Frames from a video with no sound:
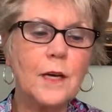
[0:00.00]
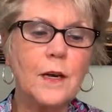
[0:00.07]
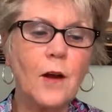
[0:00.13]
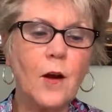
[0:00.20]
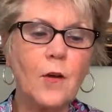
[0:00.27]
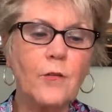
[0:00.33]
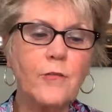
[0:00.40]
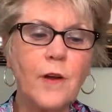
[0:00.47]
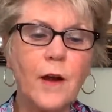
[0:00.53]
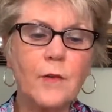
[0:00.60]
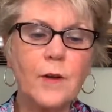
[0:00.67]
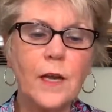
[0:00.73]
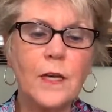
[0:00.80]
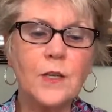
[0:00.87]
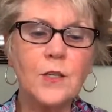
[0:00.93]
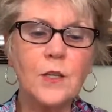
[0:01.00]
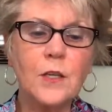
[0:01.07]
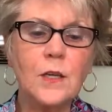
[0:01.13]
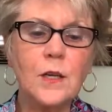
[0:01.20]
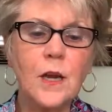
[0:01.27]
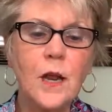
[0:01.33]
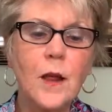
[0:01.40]
in our
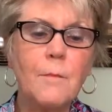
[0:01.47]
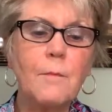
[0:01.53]
foundation,